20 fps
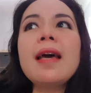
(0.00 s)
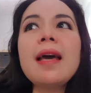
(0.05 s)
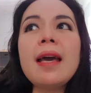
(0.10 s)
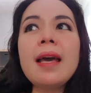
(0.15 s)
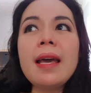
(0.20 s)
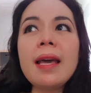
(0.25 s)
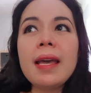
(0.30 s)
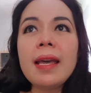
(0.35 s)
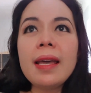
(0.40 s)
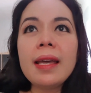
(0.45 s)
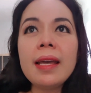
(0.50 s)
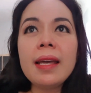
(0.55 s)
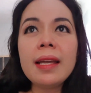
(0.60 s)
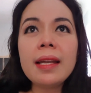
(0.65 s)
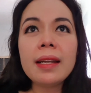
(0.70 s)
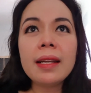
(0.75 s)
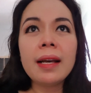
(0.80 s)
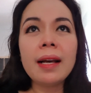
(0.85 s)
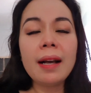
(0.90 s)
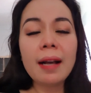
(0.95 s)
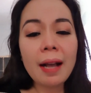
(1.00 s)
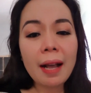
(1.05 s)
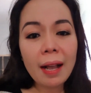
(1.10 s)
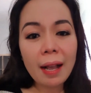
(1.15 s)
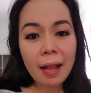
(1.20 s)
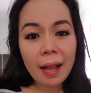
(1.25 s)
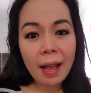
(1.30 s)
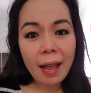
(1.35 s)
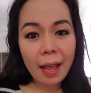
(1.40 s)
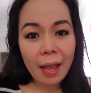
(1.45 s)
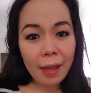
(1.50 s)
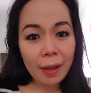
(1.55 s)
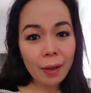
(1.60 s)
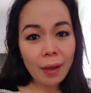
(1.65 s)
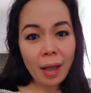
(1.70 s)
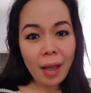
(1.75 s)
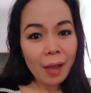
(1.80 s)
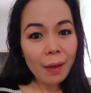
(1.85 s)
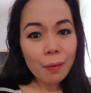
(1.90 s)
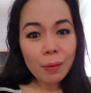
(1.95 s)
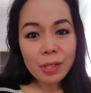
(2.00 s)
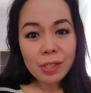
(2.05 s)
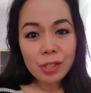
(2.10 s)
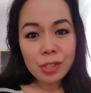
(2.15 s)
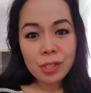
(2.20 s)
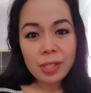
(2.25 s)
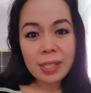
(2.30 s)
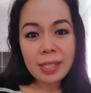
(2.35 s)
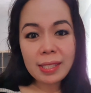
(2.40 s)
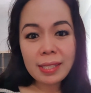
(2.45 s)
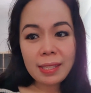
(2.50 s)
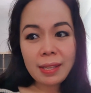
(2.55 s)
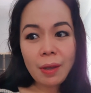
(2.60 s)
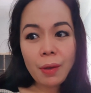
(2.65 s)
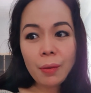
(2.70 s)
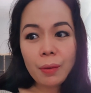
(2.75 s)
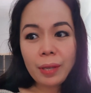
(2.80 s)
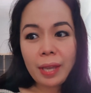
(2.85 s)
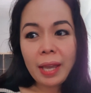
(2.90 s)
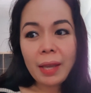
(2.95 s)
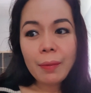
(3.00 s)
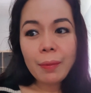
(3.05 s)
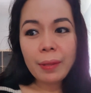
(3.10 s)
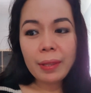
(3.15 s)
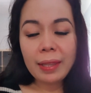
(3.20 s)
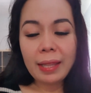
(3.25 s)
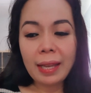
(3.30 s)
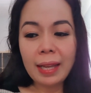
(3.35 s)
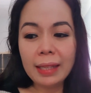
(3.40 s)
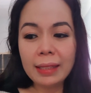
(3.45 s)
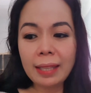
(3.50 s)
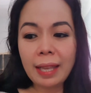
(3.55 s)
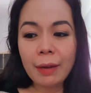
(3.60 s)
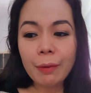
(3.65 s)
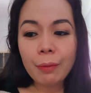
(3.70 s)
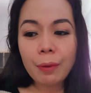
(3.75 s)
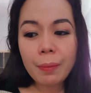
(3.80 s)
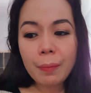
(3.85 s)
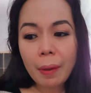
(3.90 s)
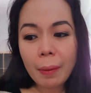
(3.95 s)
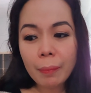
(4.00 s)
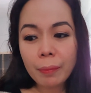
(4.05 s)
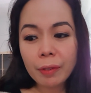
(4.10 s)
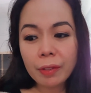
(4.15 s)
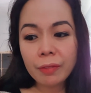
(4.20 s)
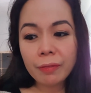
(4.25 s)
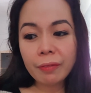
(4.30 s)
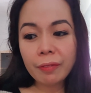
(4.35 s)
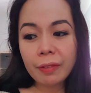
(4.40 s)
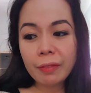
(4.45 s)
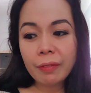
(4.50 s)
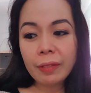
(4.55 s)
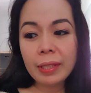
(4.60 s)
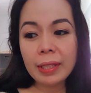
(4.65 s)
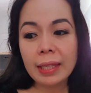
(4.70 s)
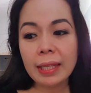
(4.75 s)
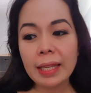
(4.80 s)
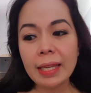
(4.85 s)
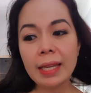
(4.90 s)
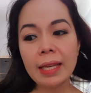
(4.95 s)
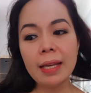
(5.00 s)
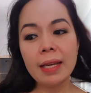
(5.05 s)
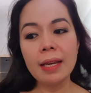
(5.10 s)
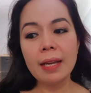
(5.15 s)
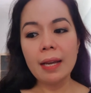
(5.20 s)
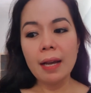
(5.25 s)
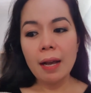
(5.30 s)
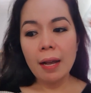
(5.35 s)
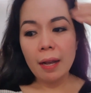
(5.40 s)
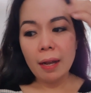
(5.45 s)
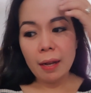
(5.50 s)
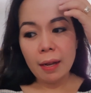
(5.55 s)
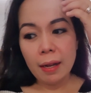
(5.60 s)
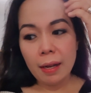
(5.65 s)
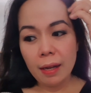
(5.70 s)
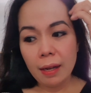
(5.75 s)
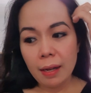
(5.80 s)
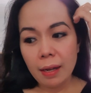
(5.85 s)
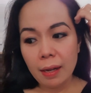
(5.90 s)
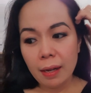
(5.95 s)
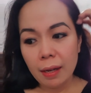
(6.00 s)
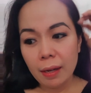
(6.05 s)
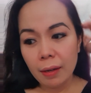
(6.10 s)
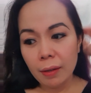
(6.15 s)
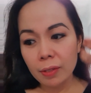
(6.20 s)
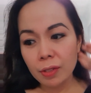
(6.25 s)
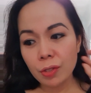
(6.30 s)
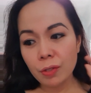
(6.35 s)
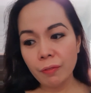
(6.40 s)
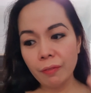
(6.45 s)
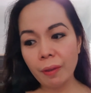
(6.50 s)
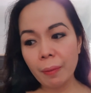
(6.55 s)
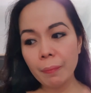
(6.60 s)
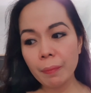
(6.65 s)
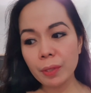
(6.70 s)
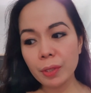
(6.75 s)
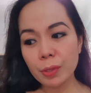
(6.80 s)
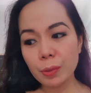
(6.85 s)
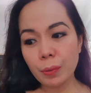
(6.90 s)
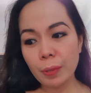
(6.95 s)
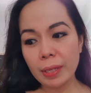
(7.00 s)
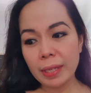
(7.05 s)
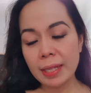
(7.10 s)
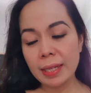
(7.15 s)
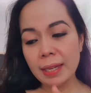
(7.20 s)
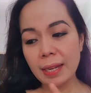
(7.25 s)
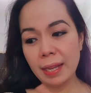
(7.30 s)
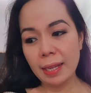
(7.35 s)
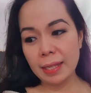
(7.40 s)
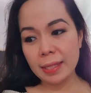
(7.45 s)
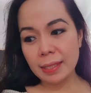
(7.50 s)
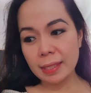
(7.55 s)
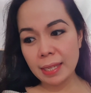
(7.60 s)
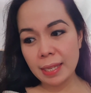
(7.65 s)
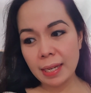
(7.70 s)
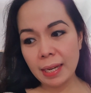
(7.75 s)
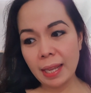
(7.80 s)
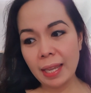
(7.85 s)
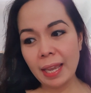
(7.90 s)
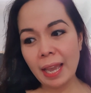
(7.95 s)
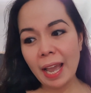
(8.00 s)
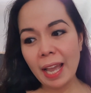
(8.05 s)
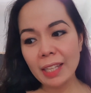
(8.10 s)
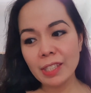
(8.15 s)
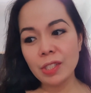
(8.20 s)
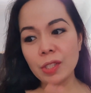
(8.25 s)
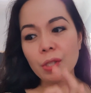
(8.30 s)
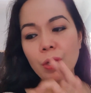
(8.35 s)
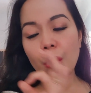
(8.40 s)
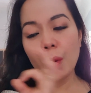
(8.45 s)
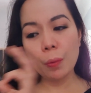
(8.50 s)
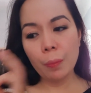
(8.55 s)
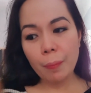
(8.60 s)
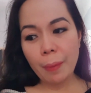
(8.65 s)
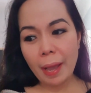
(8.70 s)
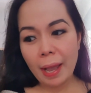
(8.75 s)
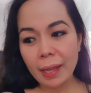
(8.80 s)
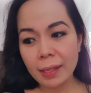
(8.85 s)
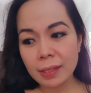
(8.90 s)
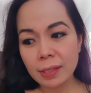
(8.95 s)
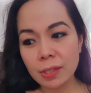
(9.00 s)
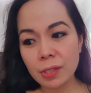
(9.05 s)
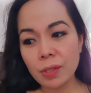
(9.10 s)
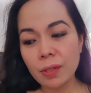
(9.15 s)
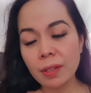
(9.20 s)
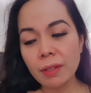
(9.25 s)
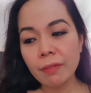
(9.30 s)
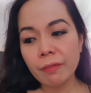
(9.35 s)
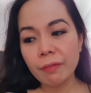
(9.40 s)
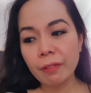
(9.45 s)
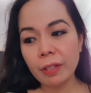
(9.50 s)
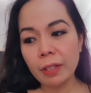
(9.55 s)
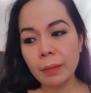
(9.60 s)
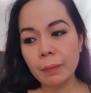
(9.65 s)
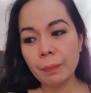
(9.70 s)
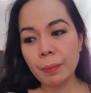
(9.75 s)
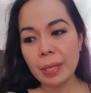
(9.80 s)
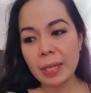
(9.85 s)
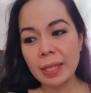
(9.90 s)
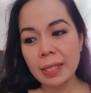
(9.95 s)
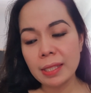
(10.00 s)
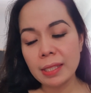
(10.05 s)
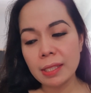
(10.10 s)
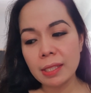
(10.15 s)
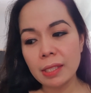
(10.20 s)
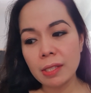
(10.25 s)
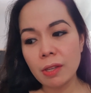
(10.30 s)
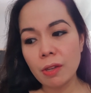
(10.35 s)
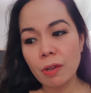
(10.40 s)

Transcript: And I, I was just okay with that. I remembered vividly uh, November 2019, I had to go back to the Philippines